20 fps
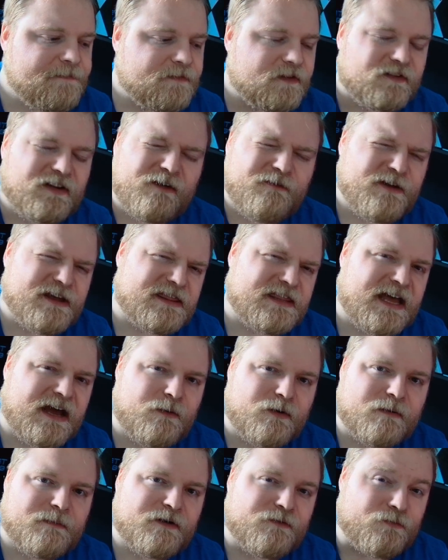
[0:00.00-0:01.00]
Stuff like that
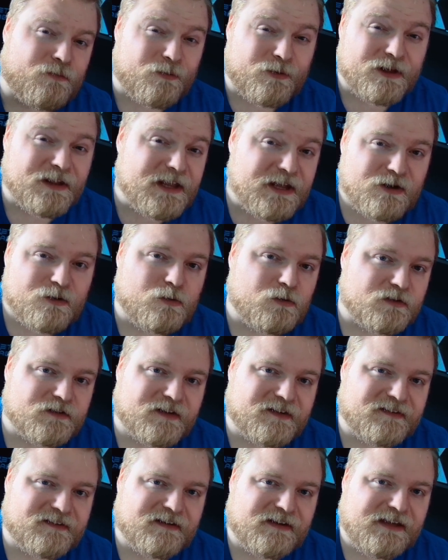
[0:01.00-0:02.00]
would have been really cool
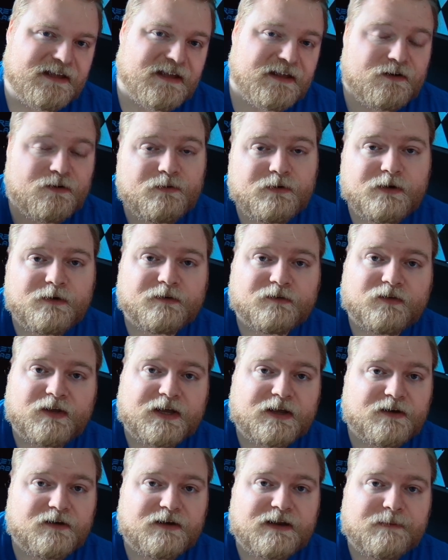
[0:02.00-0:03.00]
to see, and who knows, they
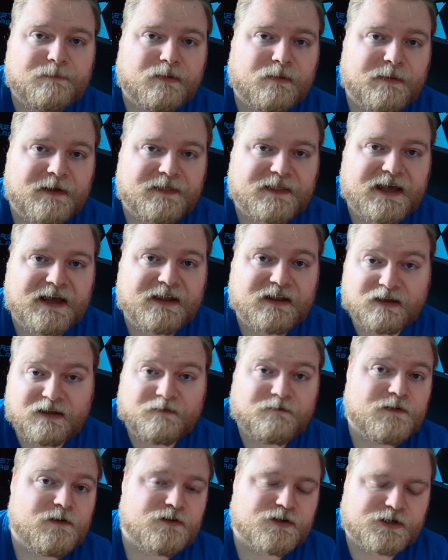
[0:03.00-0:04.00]
could implement that in the
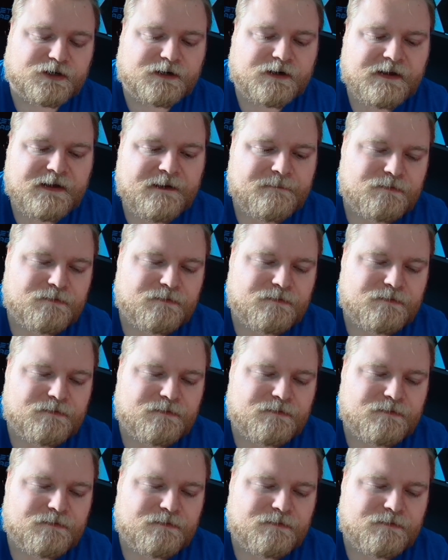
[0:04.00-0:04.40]
future.